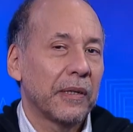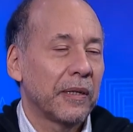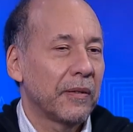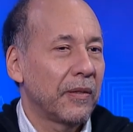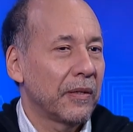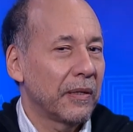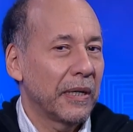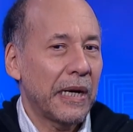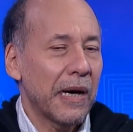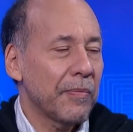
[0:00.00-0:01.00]
uh, the
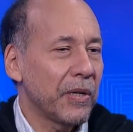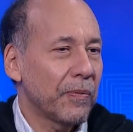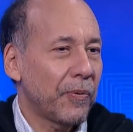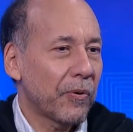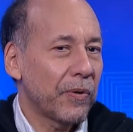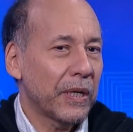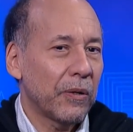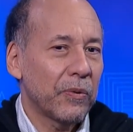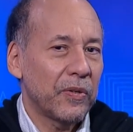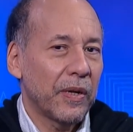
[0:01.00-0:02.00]
economy of Puerto
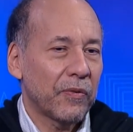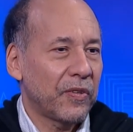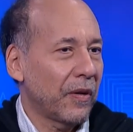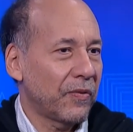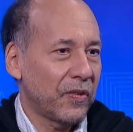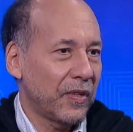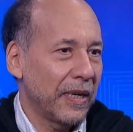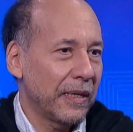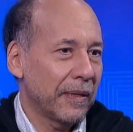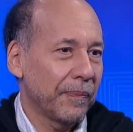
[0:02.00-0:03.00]
Rico was never
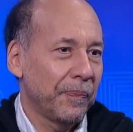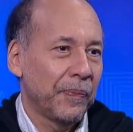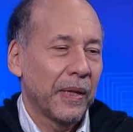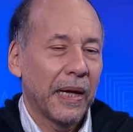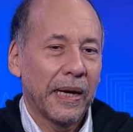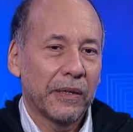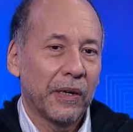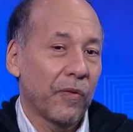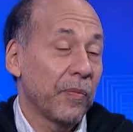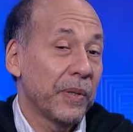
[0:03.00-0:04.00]
self-sustaining. And the
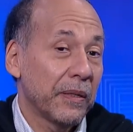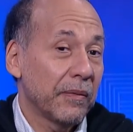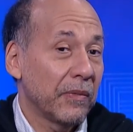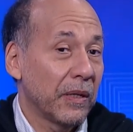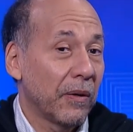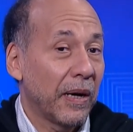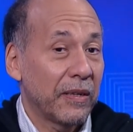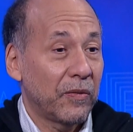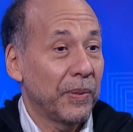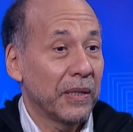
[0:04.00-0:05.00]
government, you know,
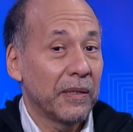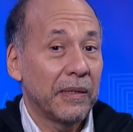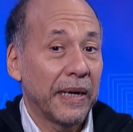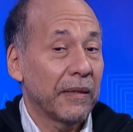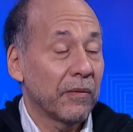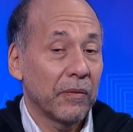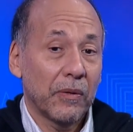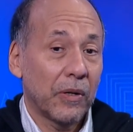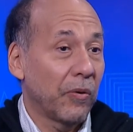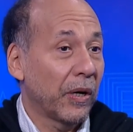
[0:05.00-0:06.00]
has been in debt
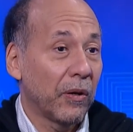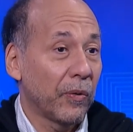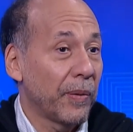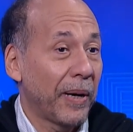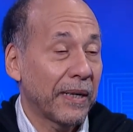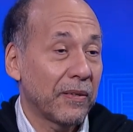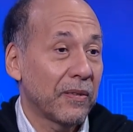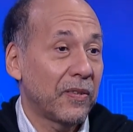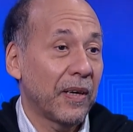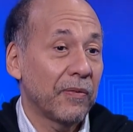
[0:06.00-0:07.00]
going all the way back to the
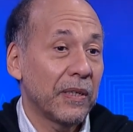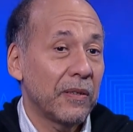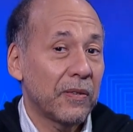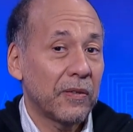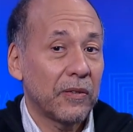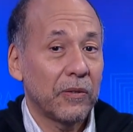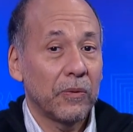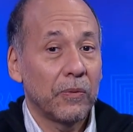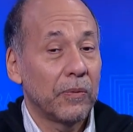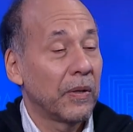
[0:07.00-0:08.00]
70s
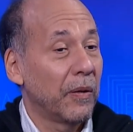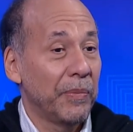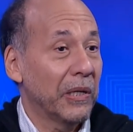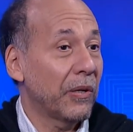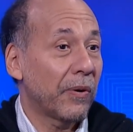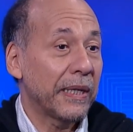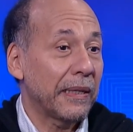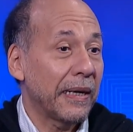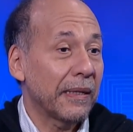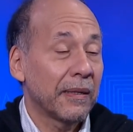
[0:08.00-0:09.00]
to ameliorate
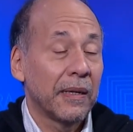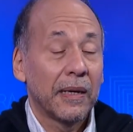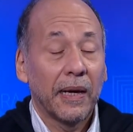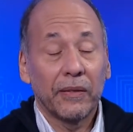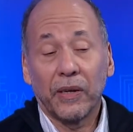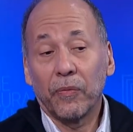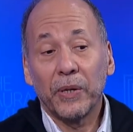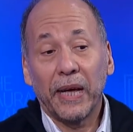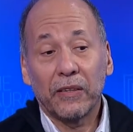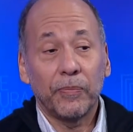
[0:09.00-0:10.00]
that. And the
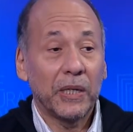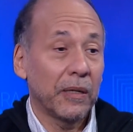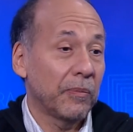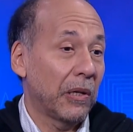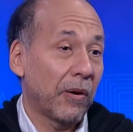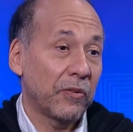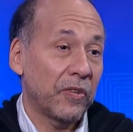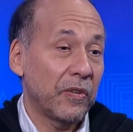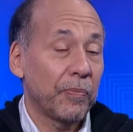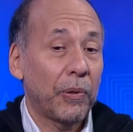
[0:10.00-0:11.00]
government had to become the
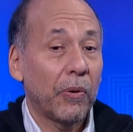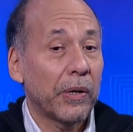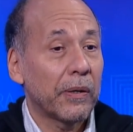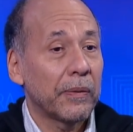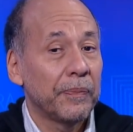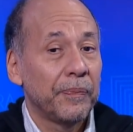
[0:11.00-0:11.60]
largest employer